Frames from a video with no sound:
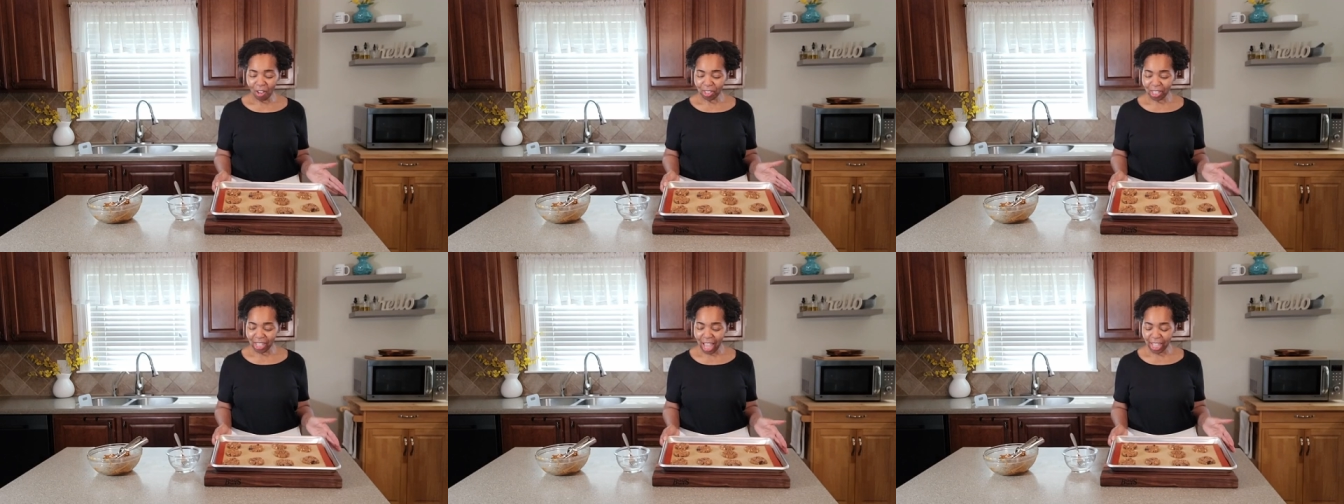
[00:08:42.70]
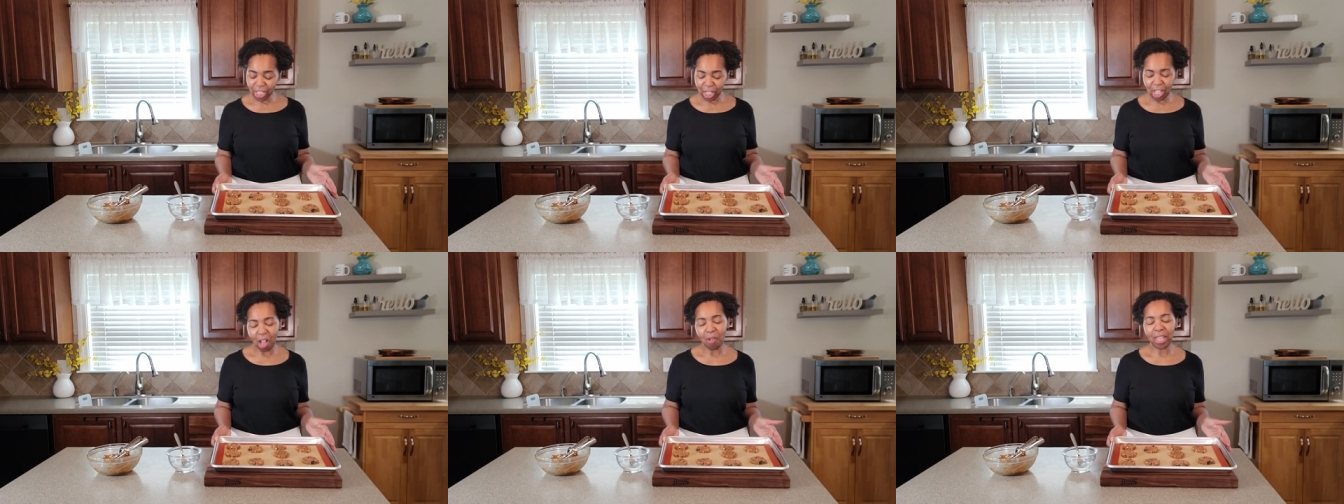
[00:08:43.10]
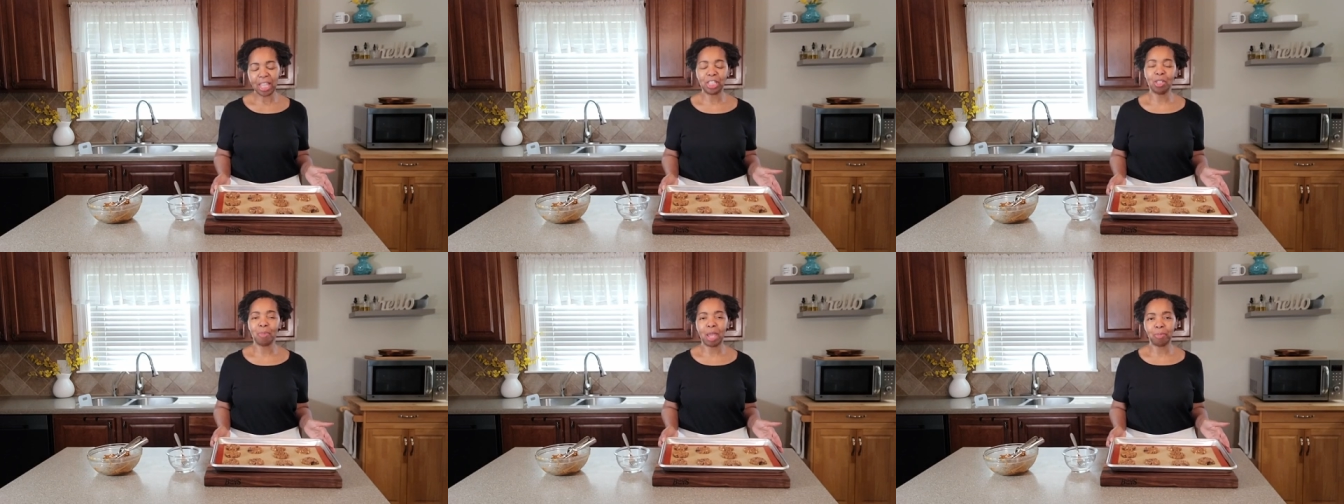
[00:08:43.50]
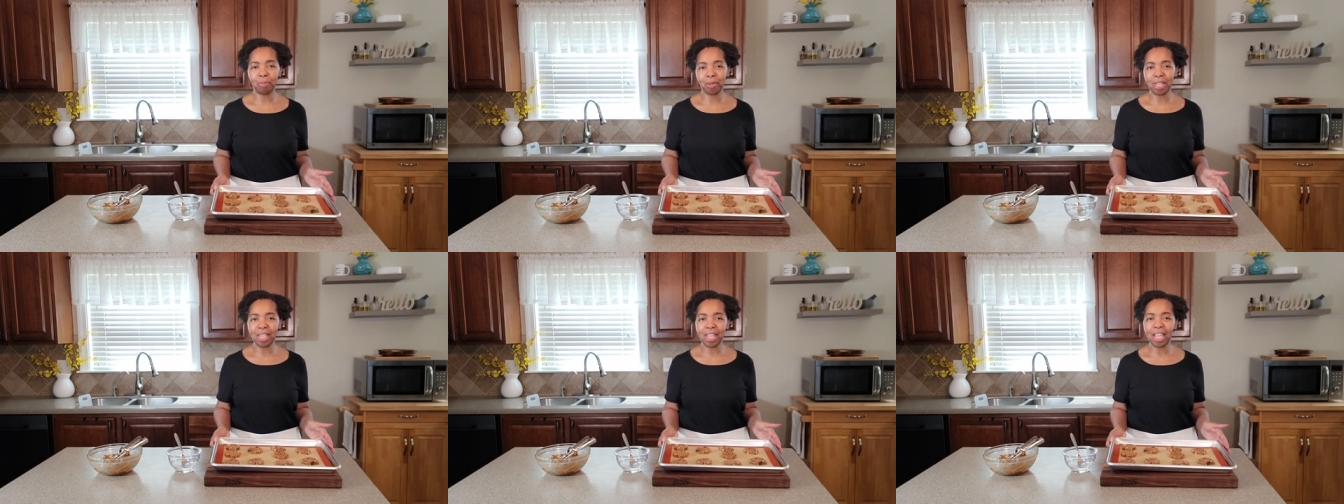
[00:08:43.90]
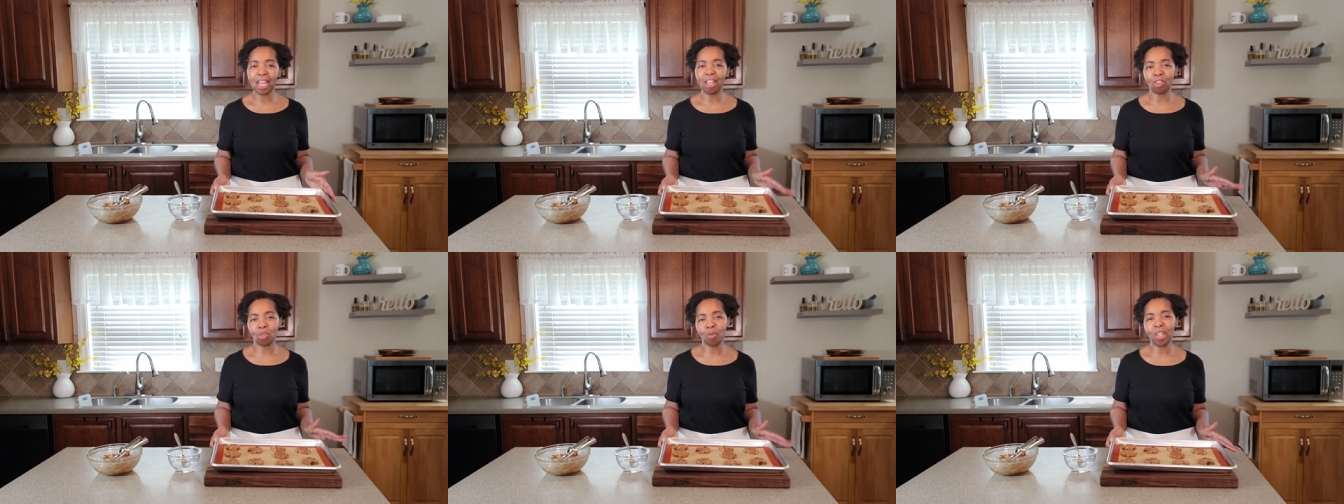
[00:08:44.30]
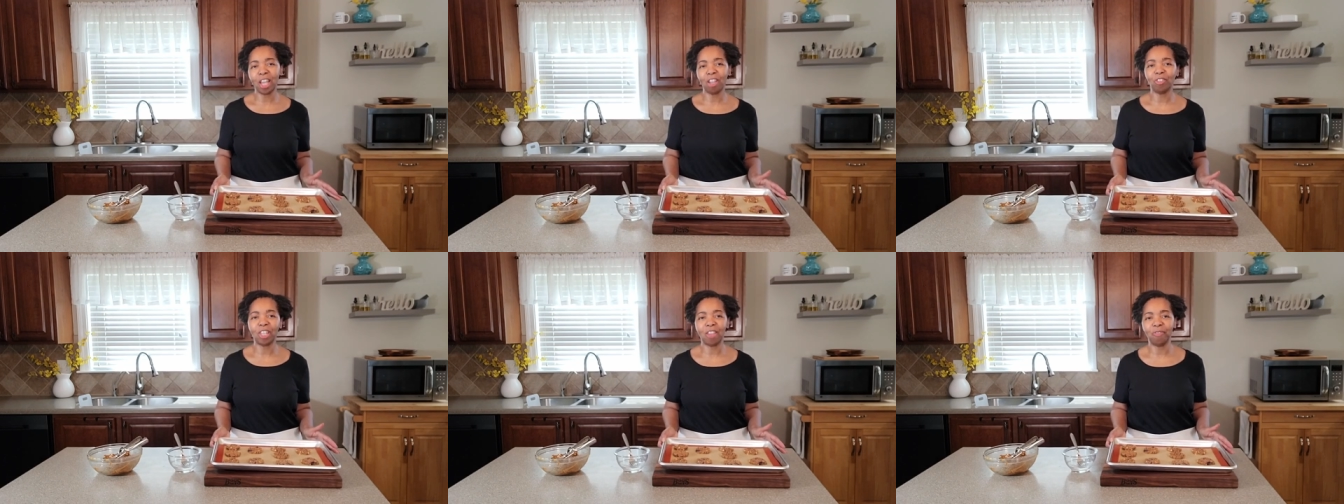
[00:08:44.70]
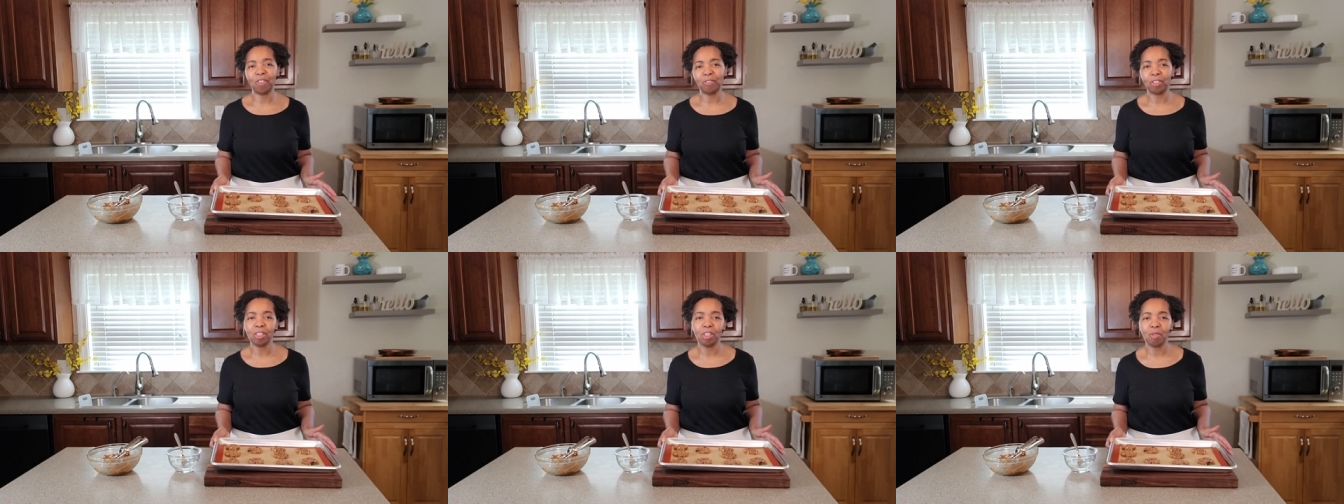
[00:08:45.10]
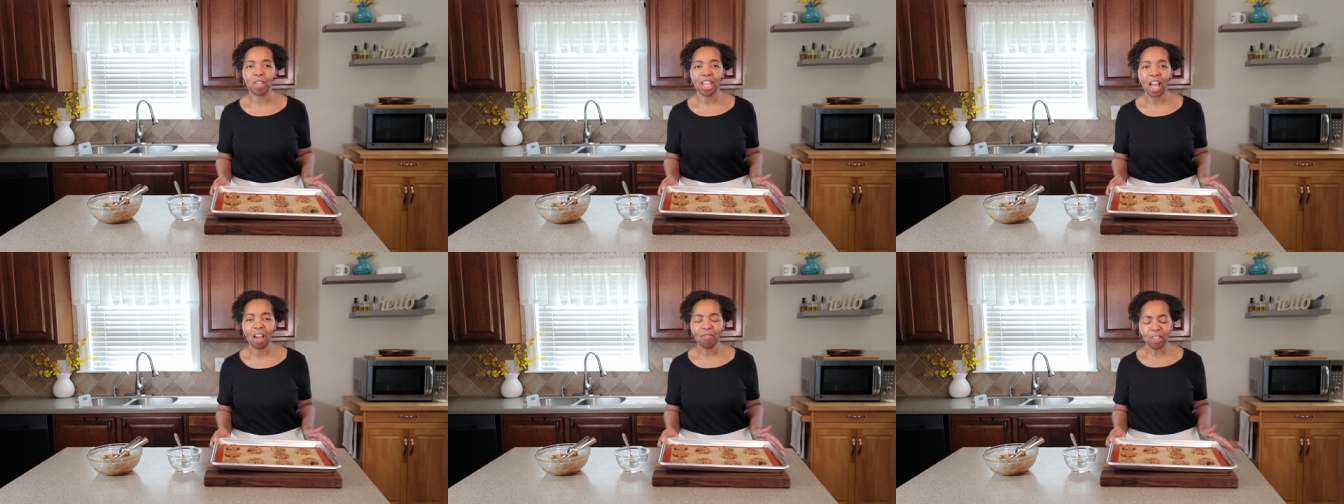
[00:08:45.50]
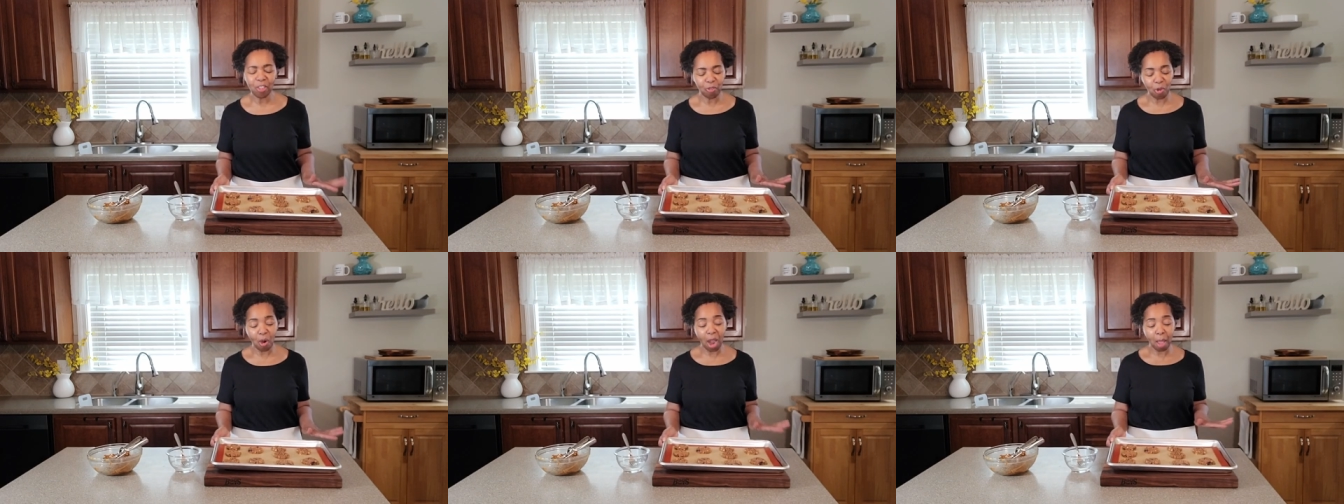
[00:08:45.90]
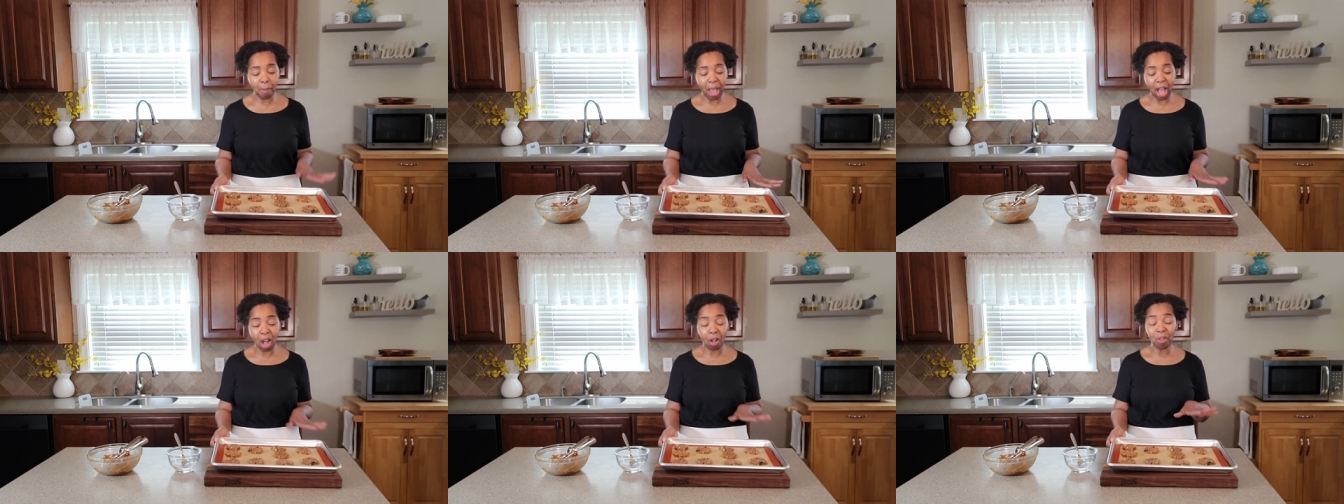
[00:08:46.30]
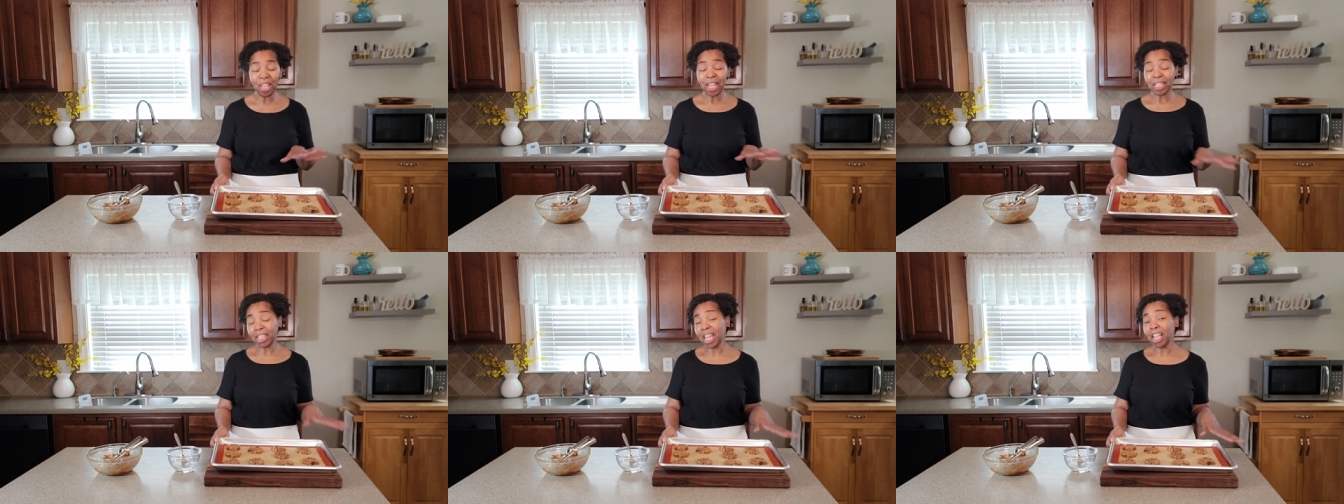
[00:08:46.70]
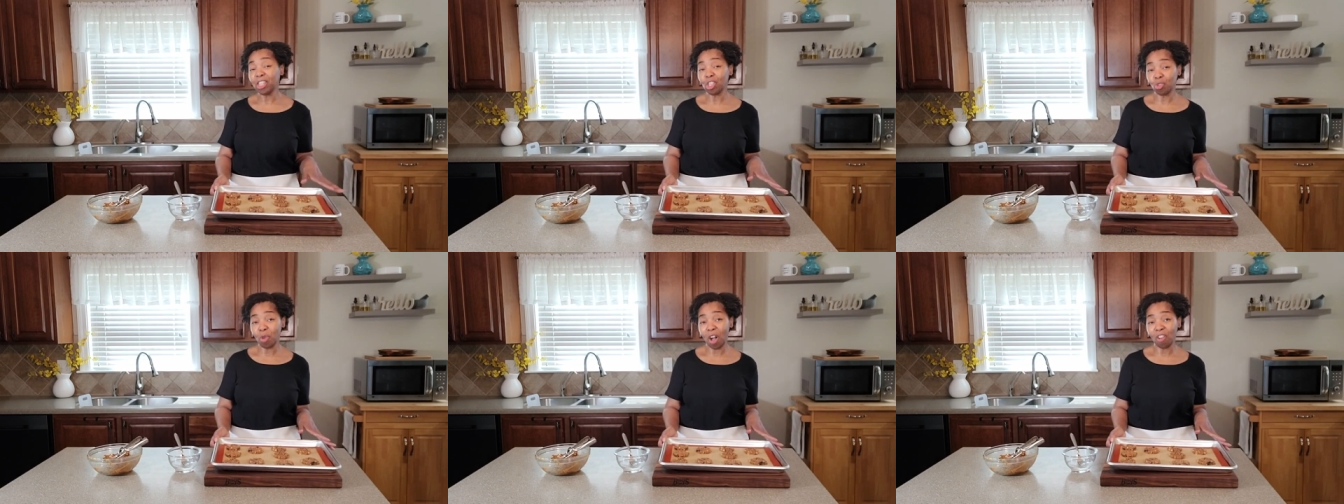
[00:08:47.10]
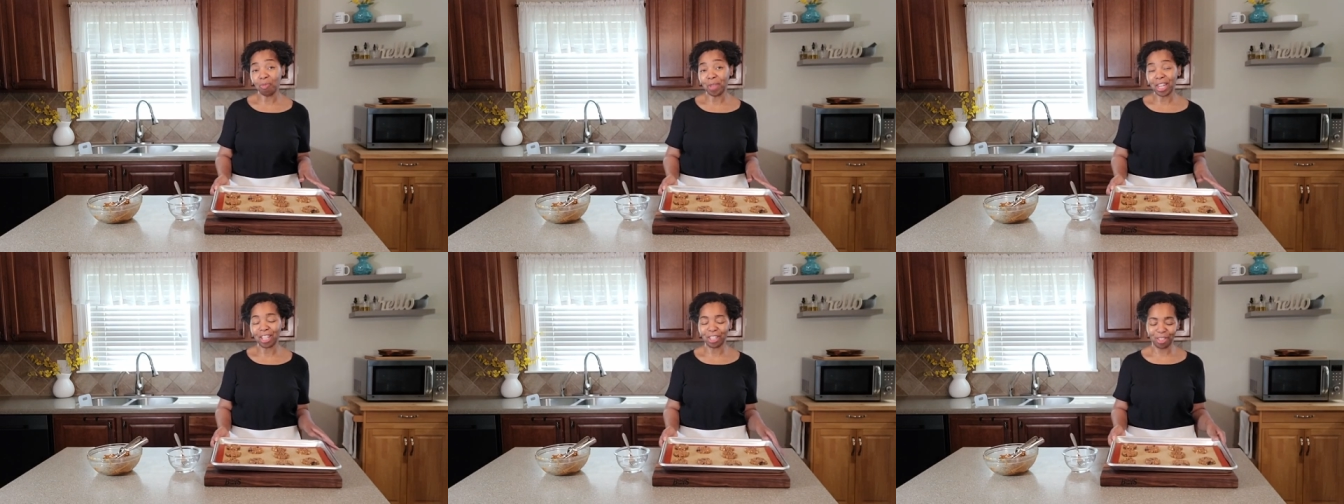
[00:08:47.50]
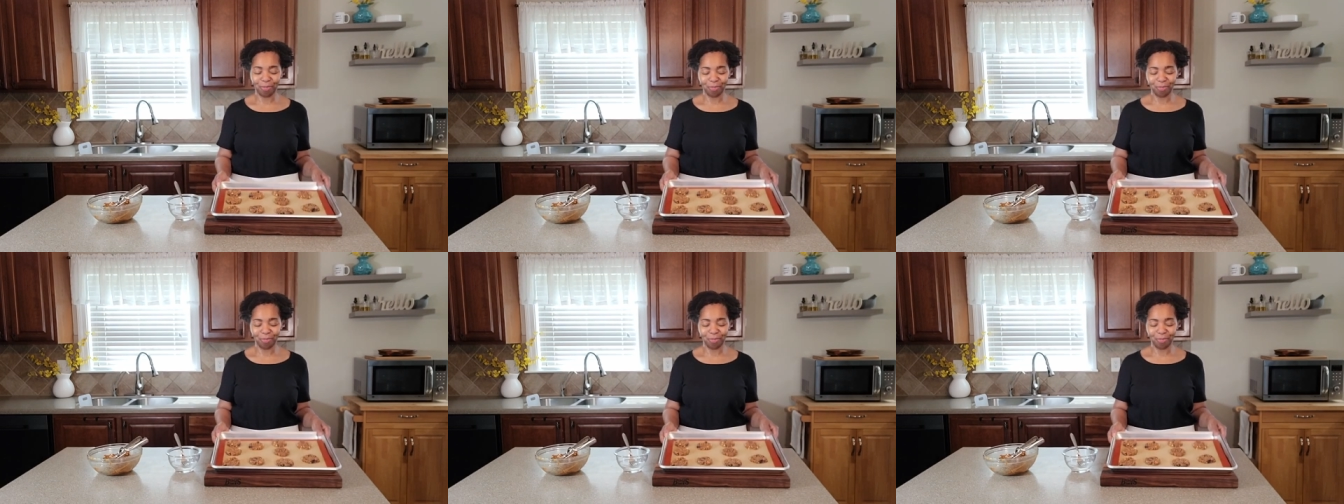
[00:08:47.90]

all set to go into my preheated 350-degree oven for about 10 to 12 minutes.